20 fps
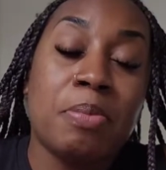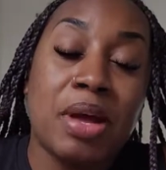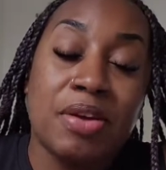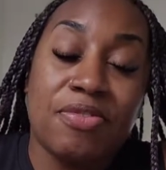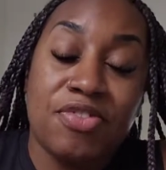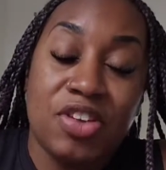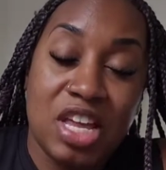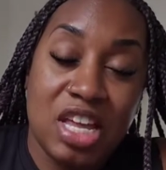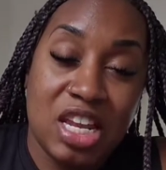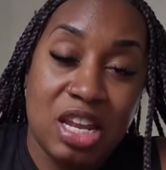
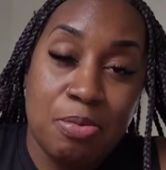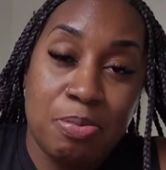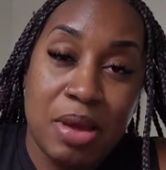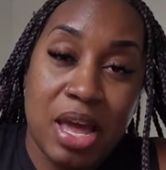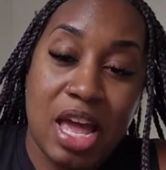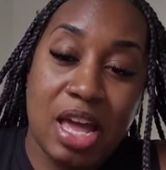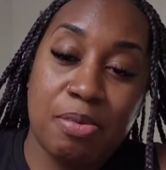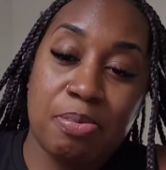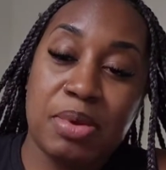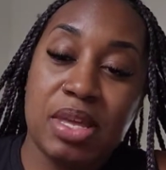fanny
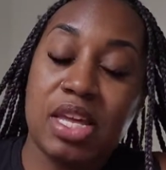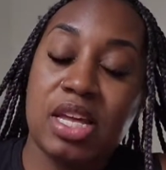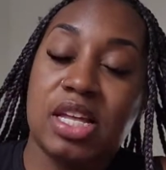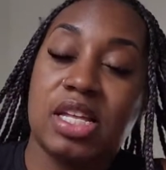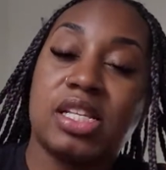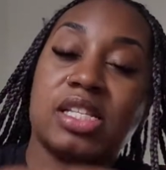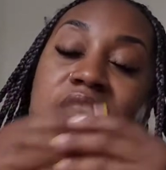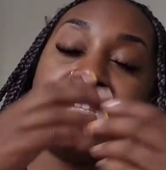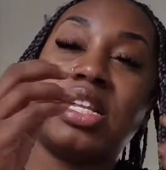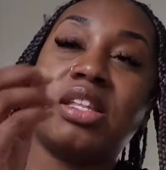pack
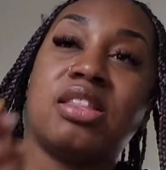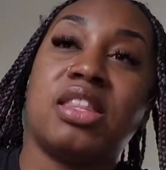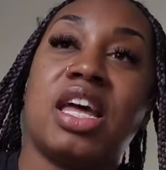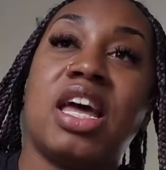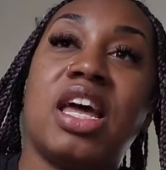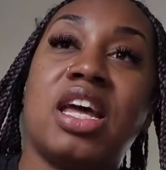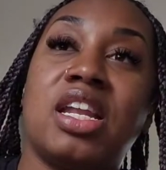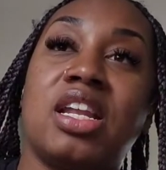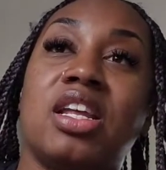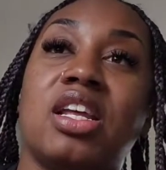because
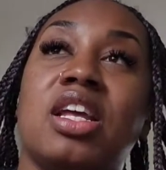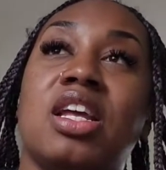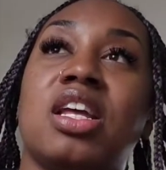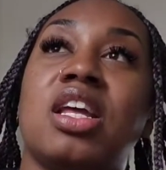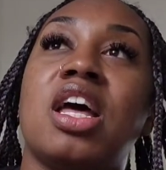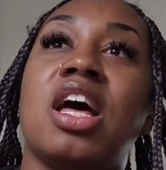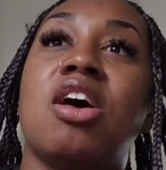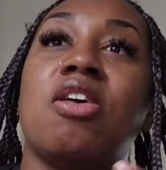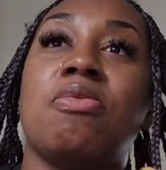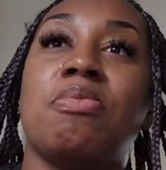that
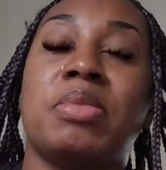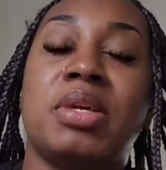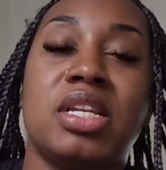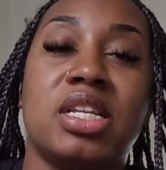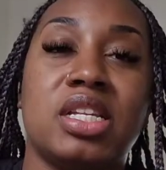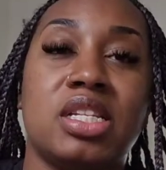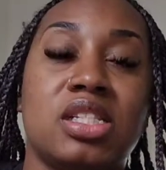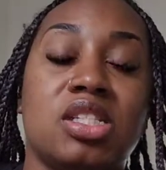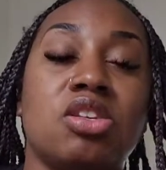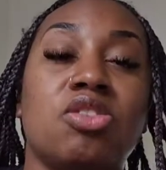helped me
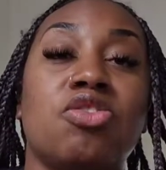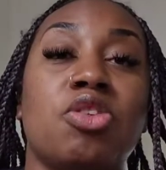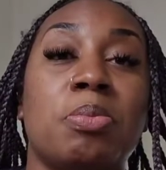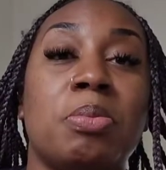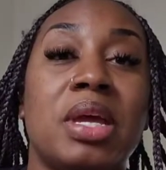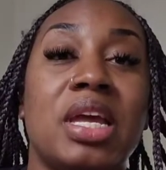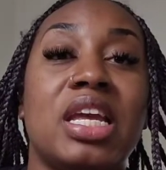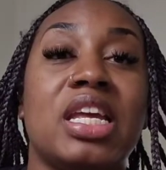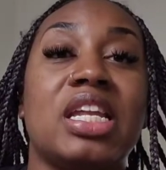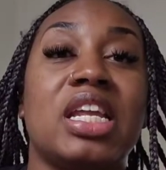to
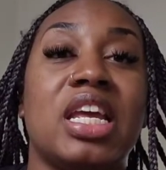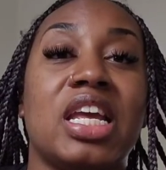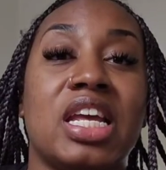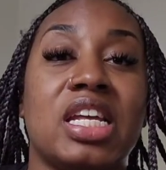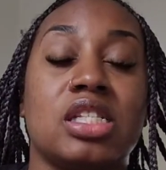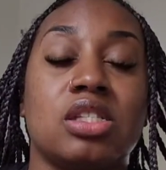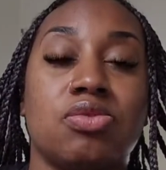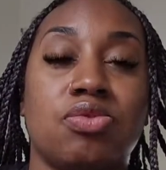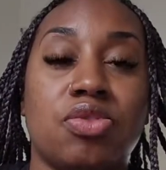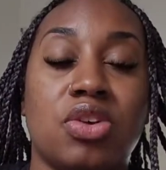remain
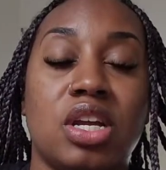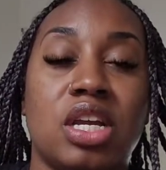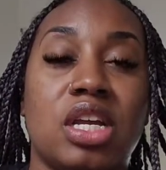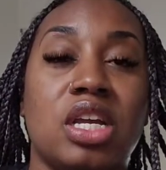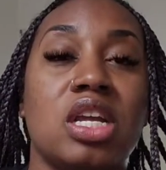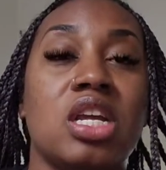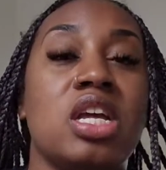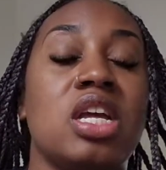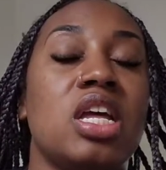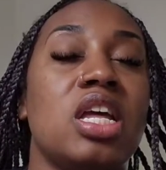hands free.
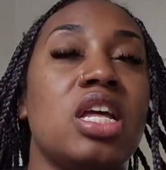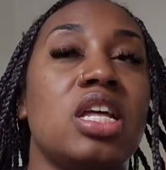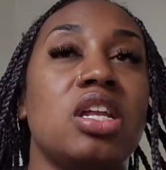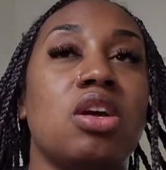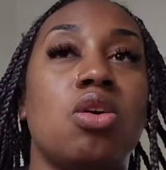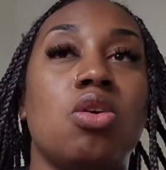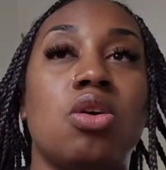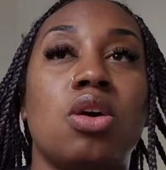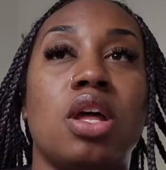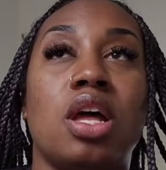It
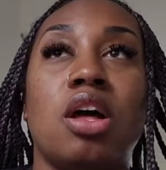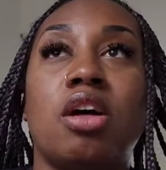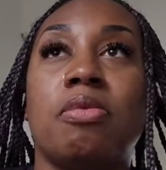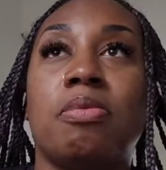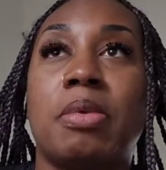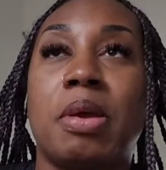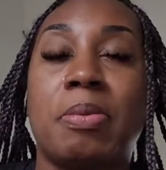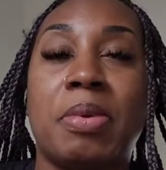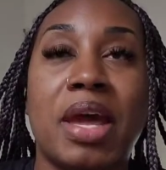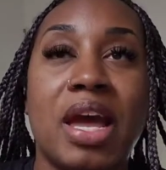held
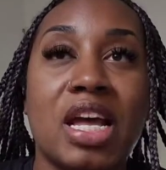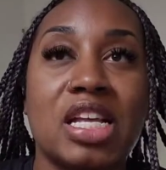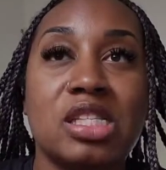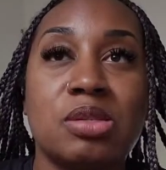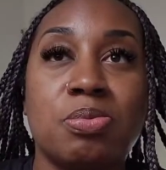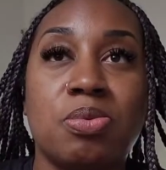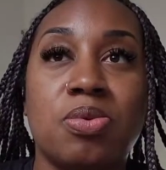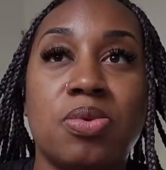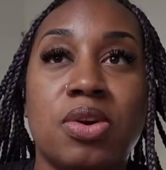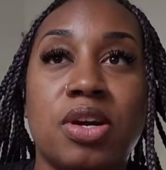my
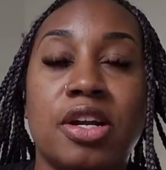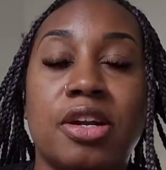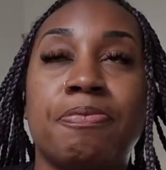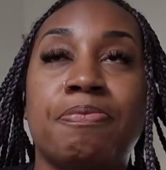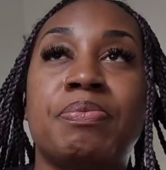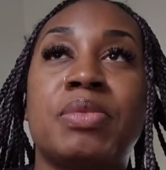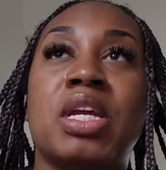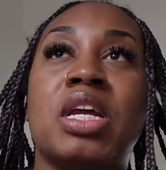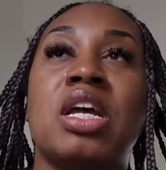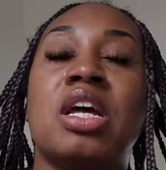passport,
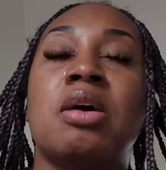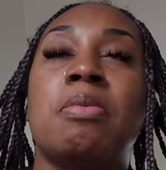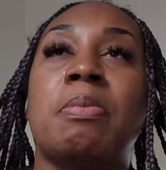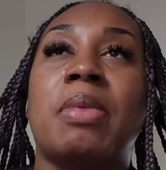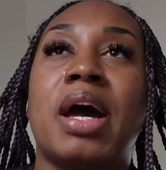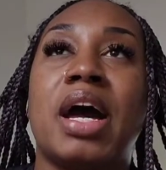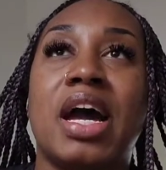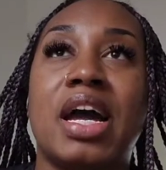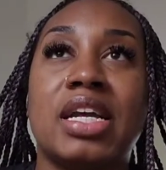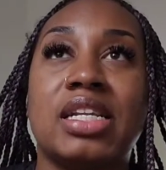my
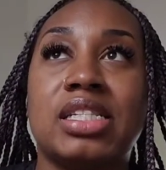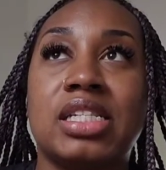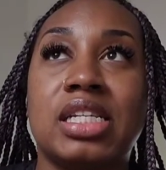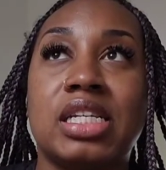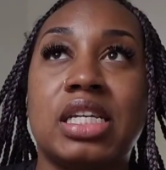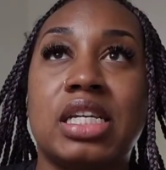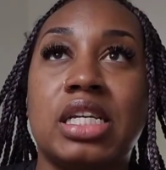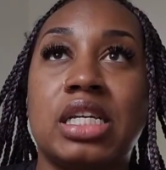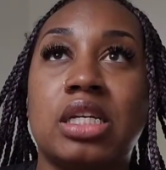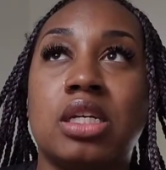
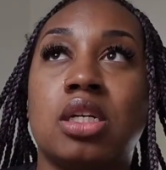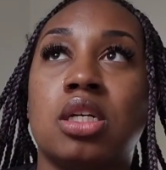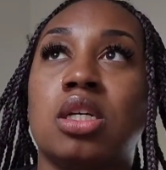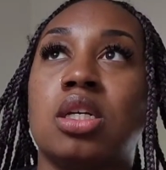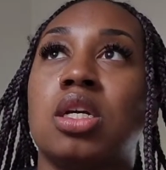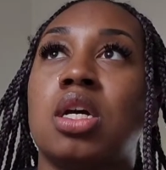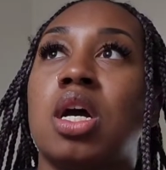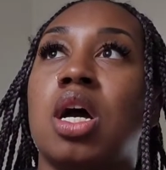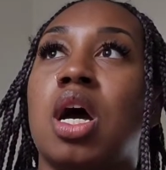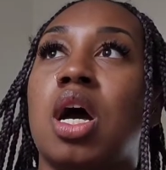ID,
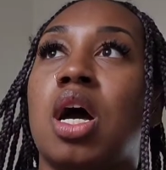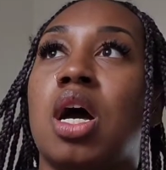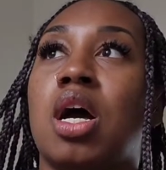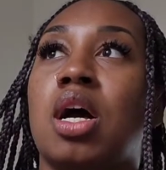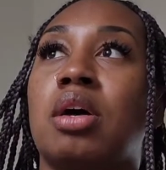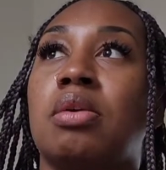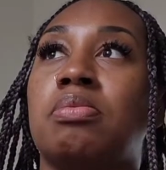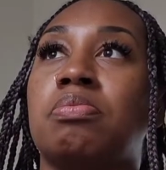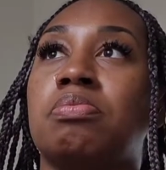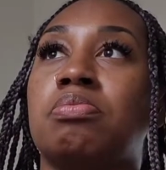
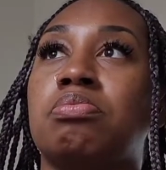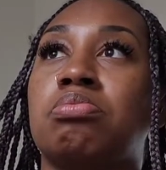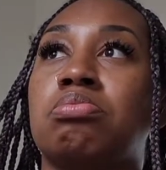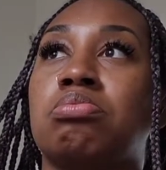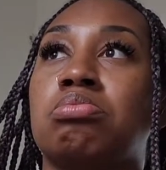um,